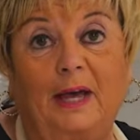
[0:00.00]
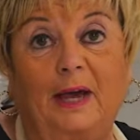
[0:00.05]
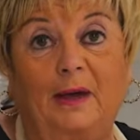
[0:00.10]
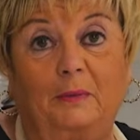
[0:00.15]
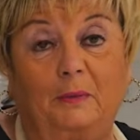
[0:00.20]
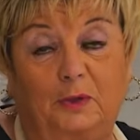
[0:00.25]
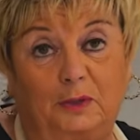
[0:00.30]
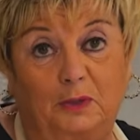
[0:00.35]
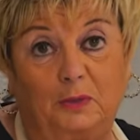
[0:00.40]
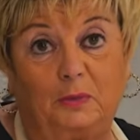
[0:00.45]

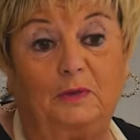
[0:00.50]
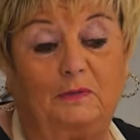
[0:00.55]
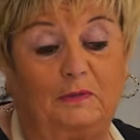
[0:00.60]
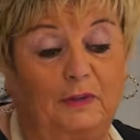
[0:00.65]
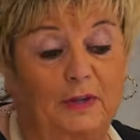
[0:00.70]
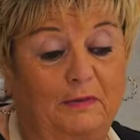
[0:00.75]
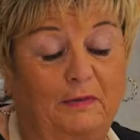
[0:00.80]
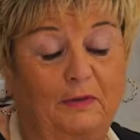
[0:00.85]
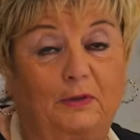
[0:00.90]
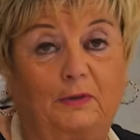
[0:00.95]
And once we
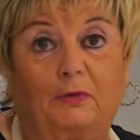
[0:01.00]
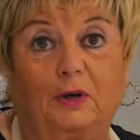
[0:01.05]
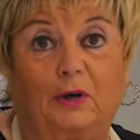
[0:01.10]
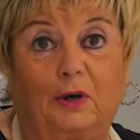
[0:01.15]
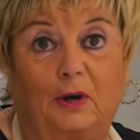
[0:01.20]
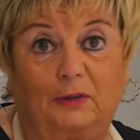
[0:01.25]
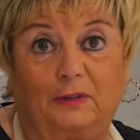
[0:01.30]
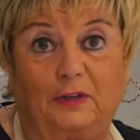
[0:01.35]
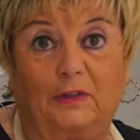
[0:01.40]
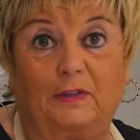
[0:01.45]
flavor the
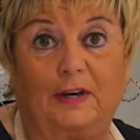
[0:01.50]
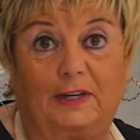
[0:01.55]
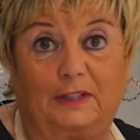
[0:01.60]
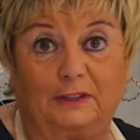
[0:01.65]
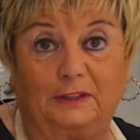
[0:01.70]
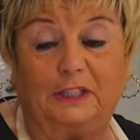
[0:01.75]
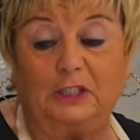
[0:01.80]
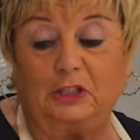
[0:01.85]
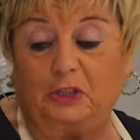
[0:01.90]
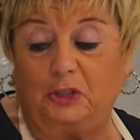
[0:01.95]
ricotta, then I'll
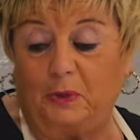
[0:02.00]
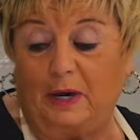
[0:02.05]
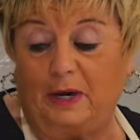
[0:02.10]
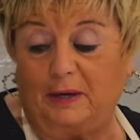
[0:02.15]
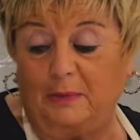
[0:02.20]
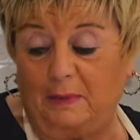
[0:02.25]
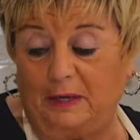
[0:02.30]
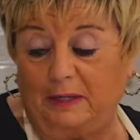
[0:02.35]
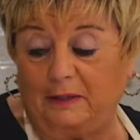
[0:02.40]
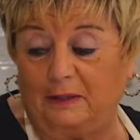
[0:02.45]
teach you how
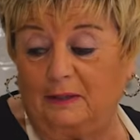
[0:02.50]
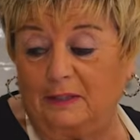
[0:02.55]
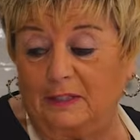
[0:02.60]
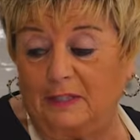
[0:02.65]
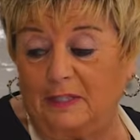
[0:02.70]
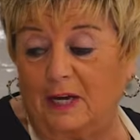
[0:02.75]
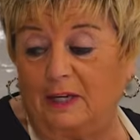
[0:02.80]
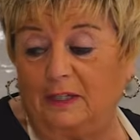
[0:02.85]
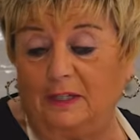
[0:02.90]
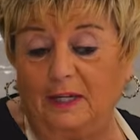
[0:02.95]
to make the
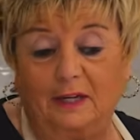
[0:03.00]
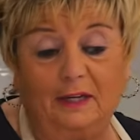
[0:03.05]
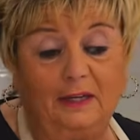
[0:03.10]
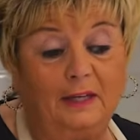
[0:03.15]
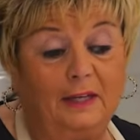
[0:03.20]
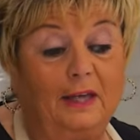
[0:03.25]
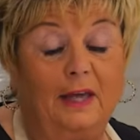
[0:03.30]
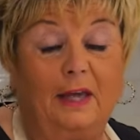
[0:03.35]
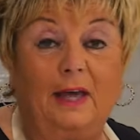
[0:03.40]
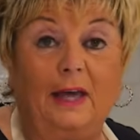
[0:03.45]
lasagna,
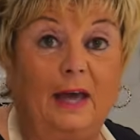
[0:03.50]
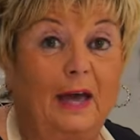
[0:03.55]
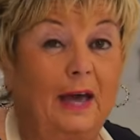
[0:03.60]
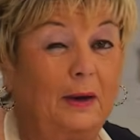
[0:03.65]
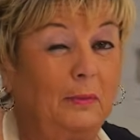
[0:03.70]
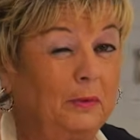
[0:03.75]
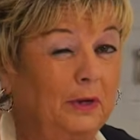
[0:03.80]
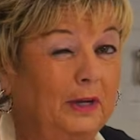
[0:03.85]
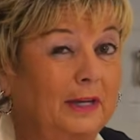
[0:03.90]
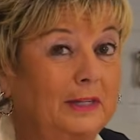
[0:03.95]

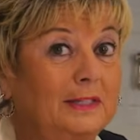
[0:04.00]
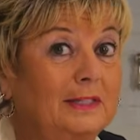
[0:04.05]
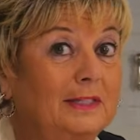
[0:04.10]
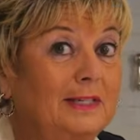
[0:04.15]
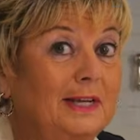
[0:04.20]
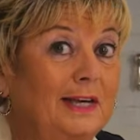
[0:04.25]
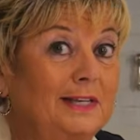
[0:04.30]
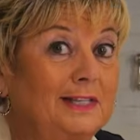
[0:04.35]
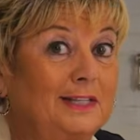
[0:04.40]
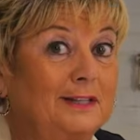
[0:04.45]
and we'll get to
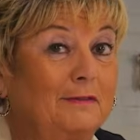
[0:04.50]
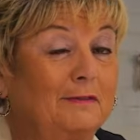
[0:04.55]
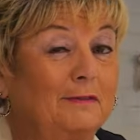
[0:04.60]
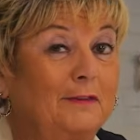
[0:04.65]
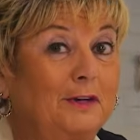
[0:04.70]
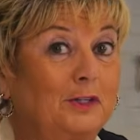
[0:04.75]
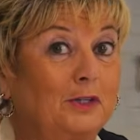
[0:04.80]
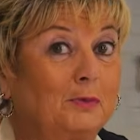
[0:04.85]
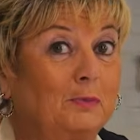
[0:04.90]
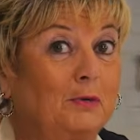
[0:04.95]
taste the
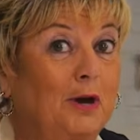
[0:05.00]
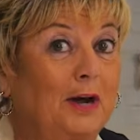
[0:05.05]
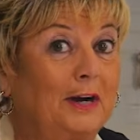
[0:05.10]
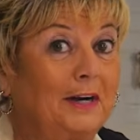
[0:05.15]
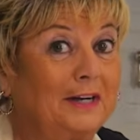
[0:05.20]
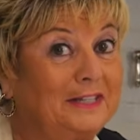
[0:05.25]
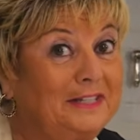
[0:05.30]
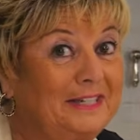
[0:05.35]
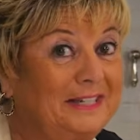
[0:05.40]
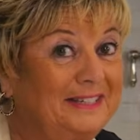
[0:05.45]
finished
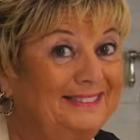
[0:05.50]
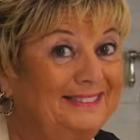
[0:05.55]
product.